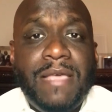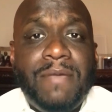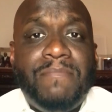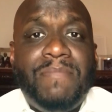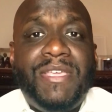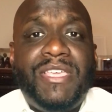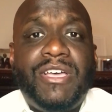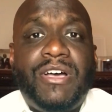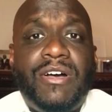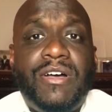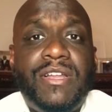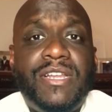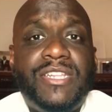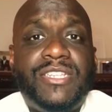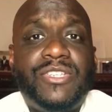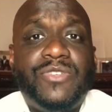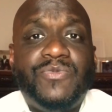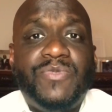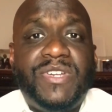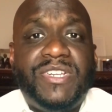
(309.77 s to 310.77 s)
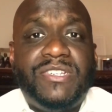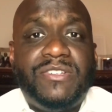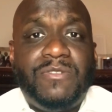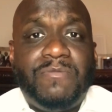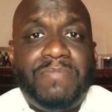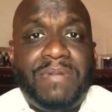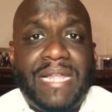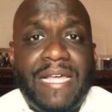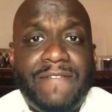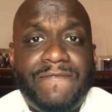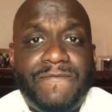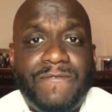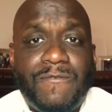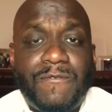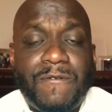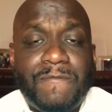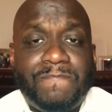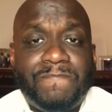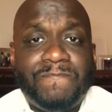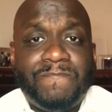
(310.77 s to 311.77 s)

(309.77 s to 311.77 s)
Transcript: beyond its original platform.